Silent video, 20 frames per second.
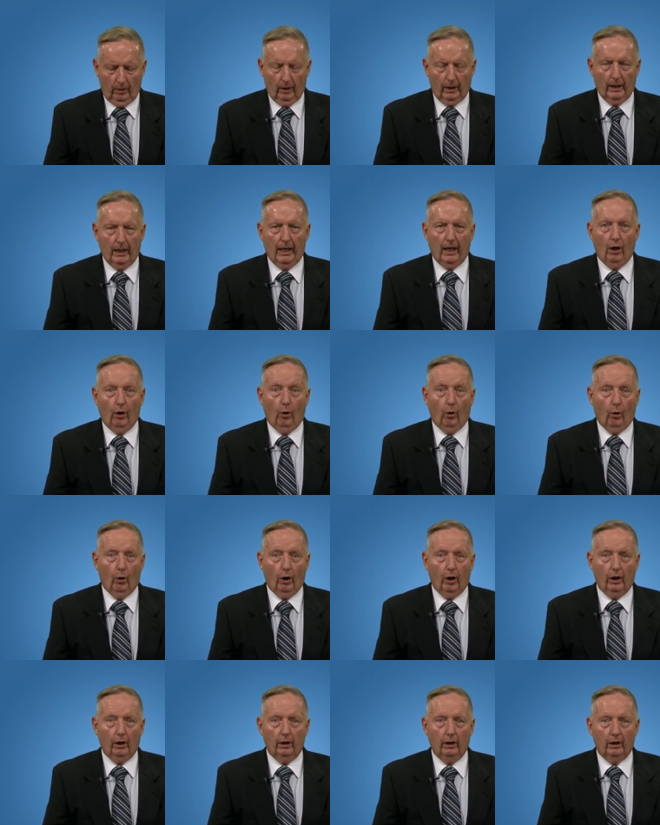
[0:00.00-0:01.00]

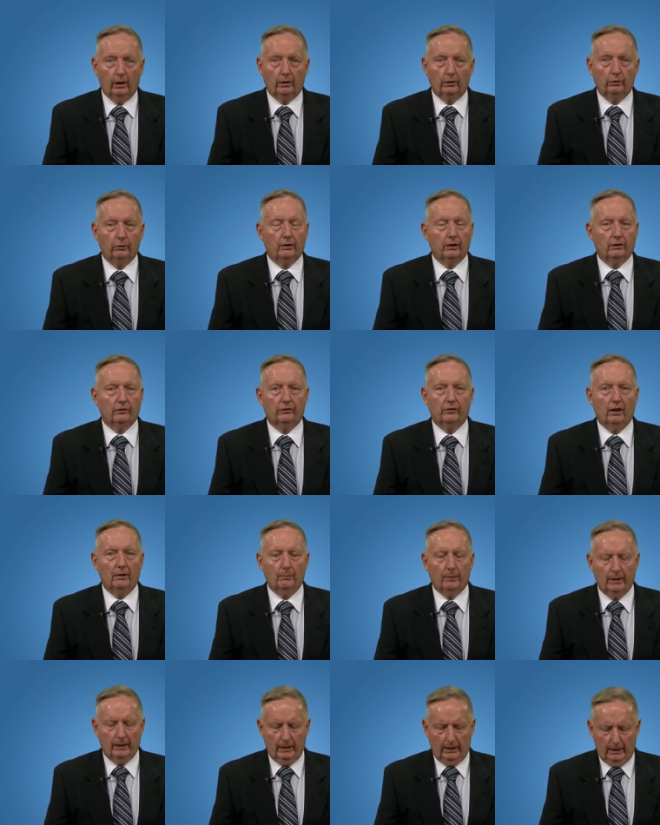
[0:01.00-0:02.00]
or you can send
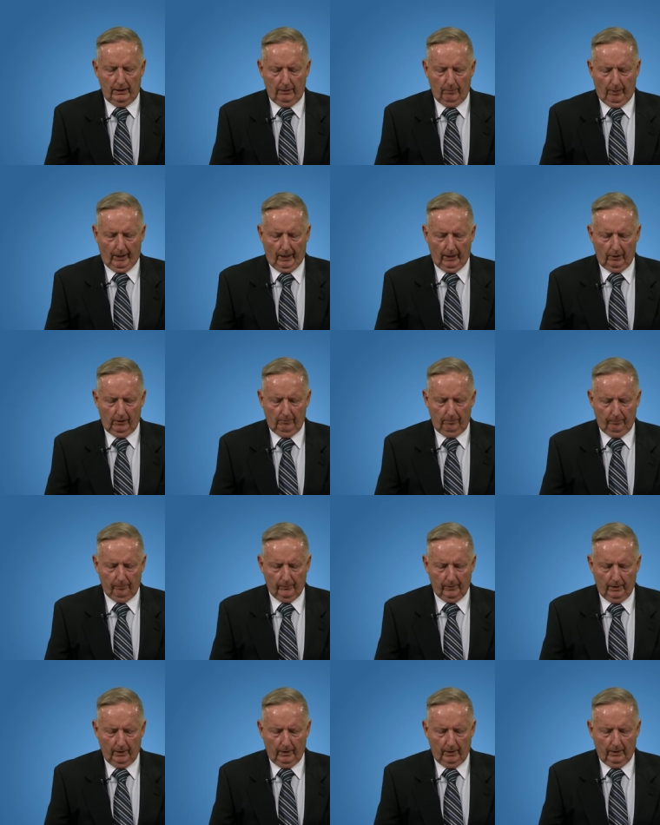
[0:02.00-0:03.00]
me an email,
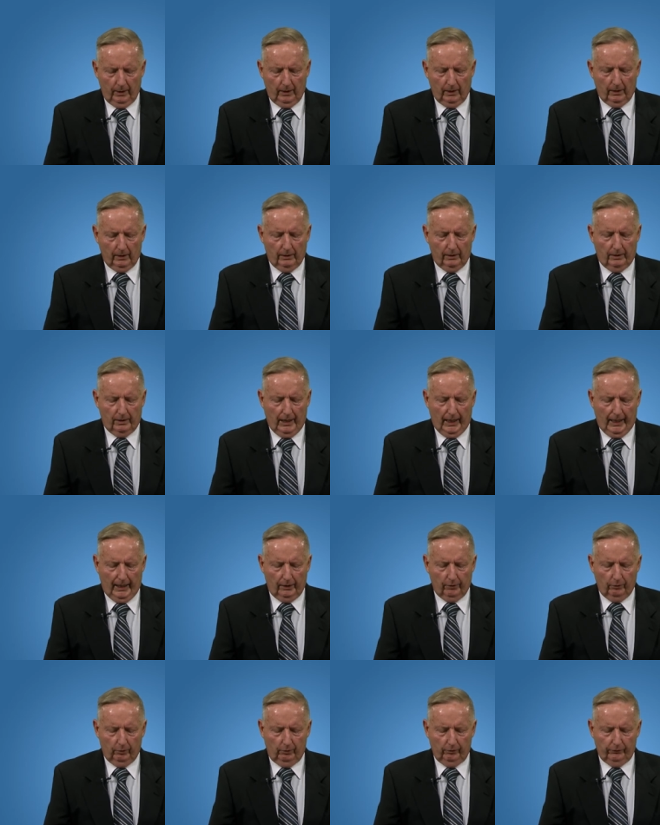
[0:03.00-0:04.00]

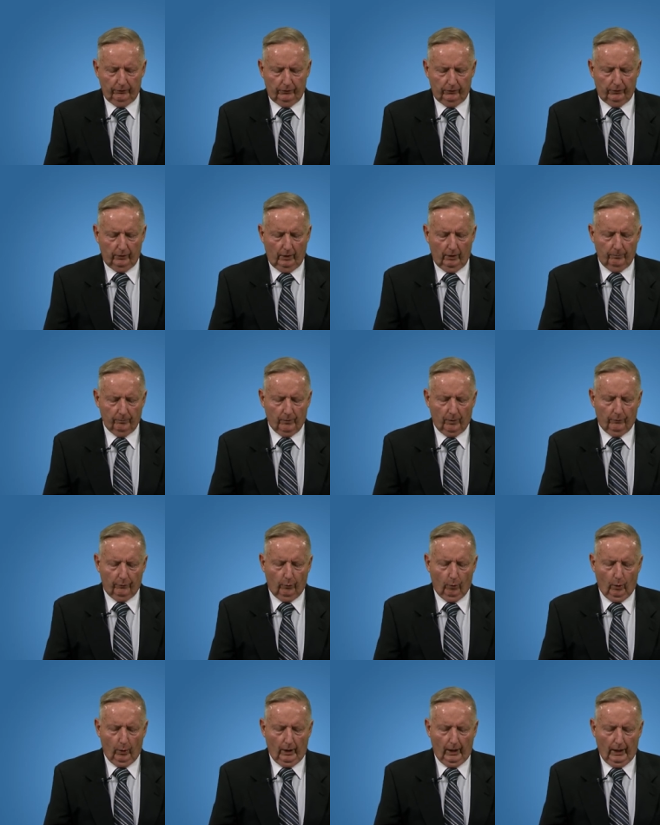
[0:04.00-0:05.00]
daniels
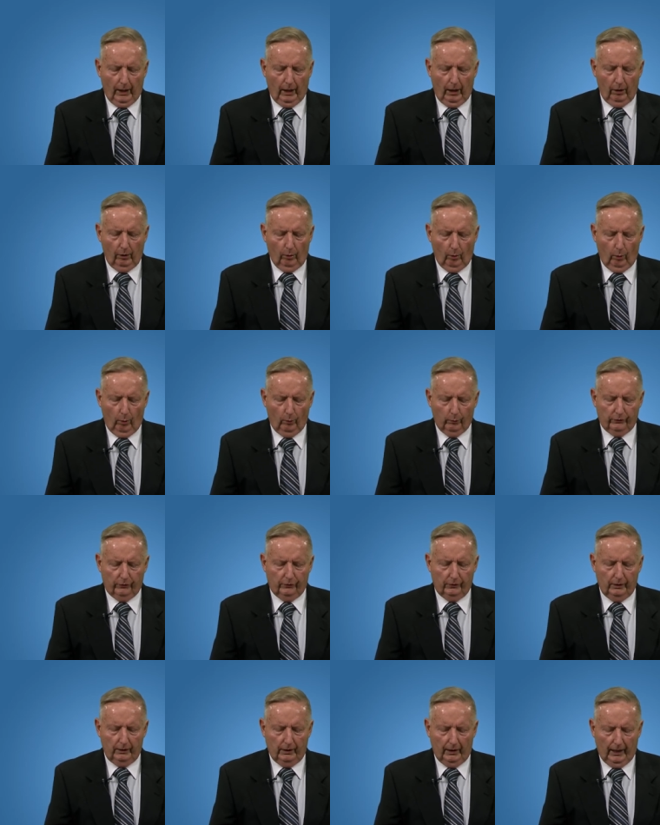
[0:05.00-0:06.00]
for
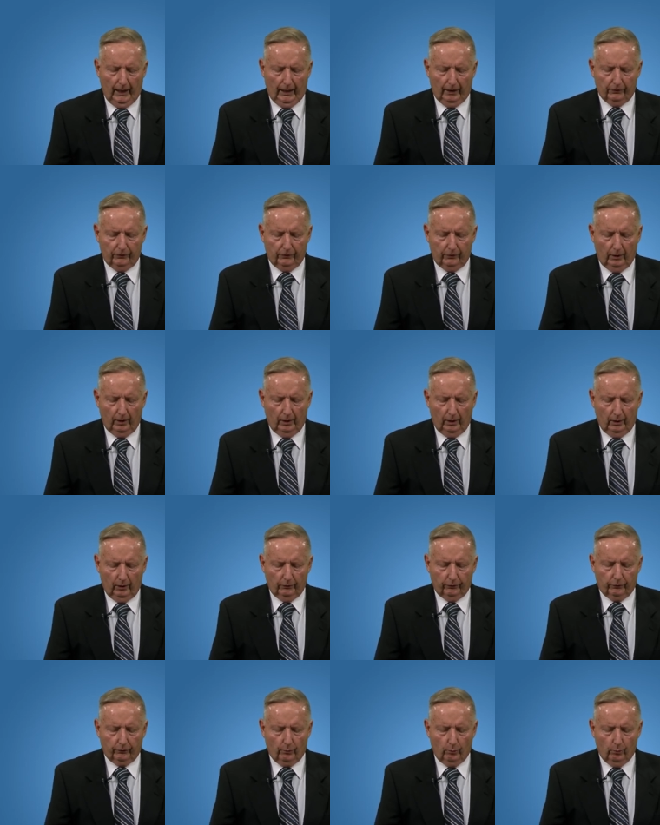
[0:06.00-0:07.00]
LOCS
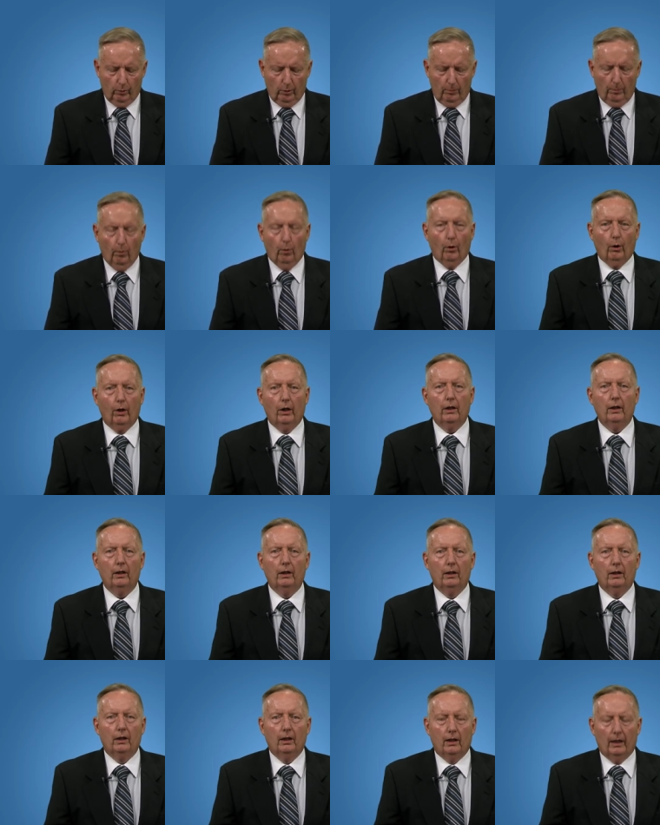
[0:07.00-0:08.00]
school board
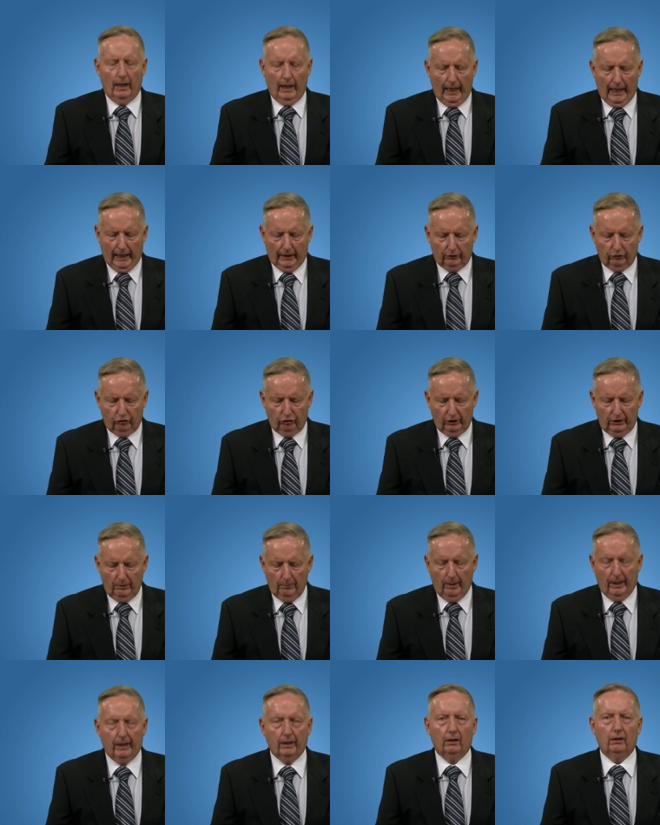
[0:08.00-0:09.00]
at
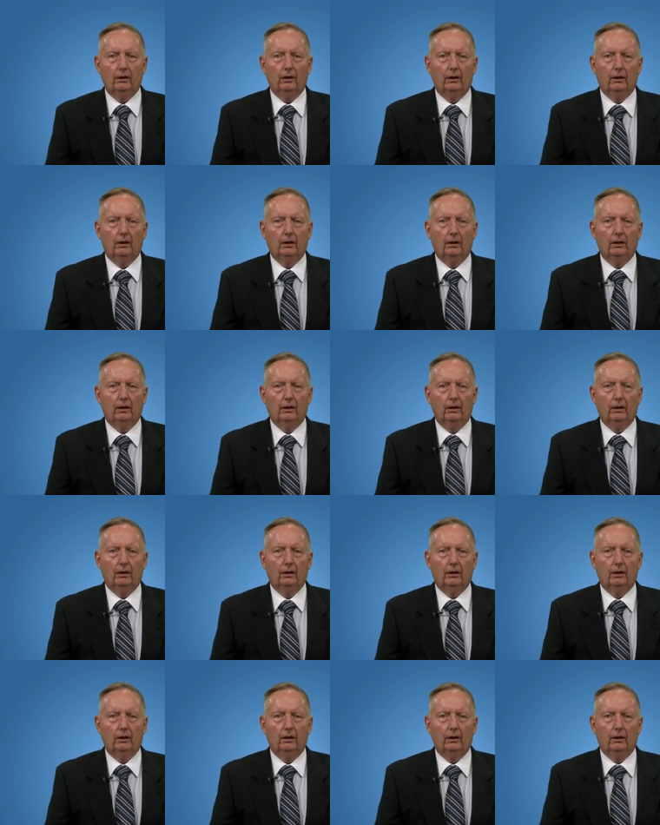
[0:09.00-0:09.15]
gmail.com.